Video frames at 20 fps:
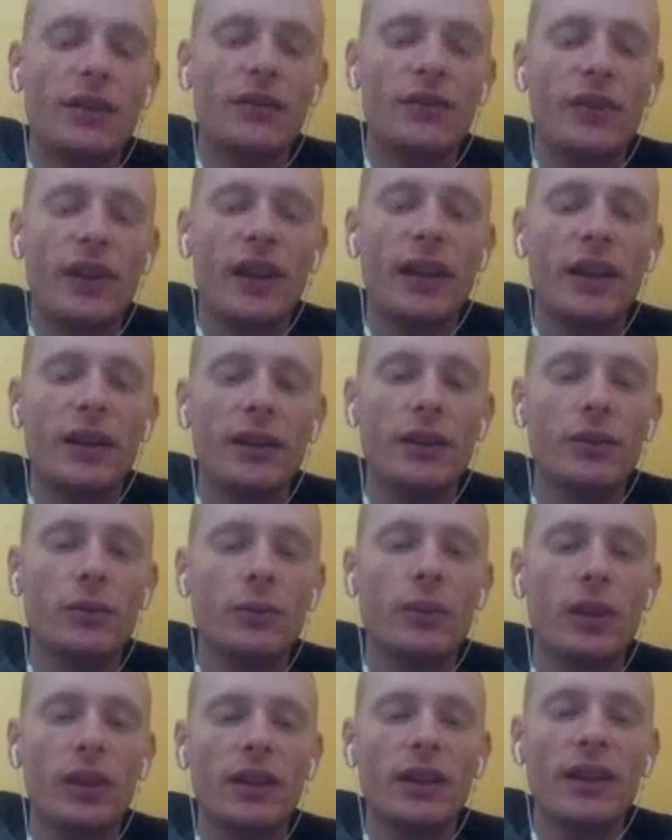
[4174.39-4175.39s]
fight is
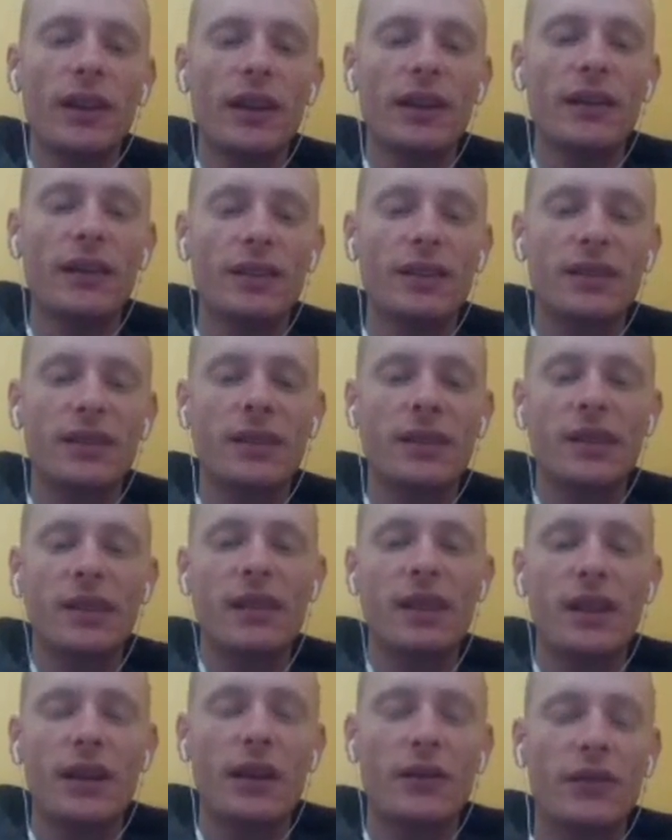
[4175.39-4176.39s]
really nice.
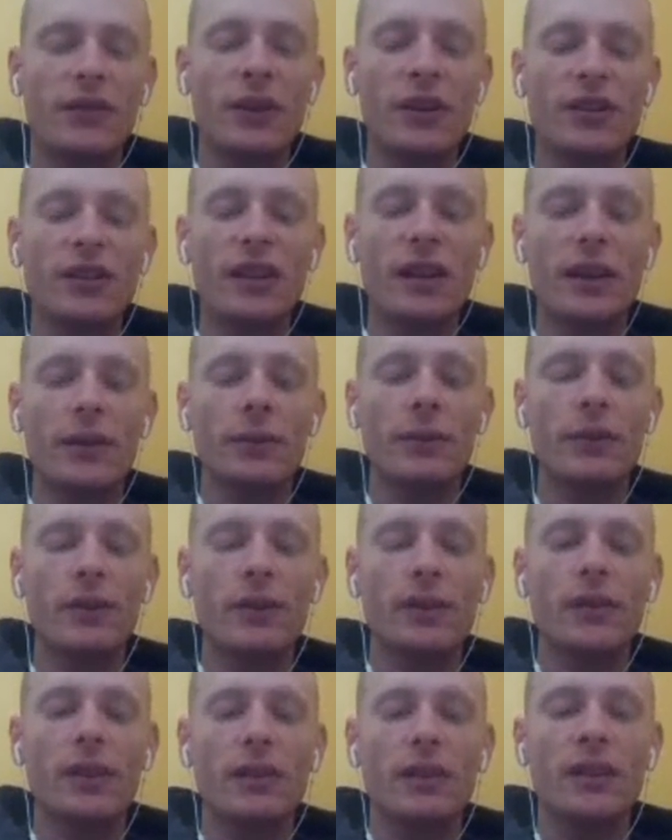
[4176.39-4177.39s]
At first I
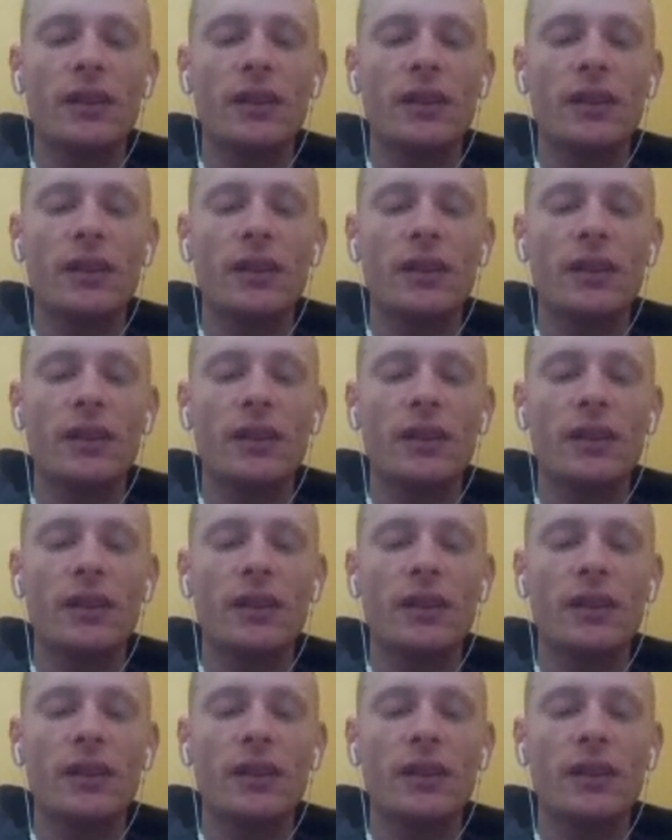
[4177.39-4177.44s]
was...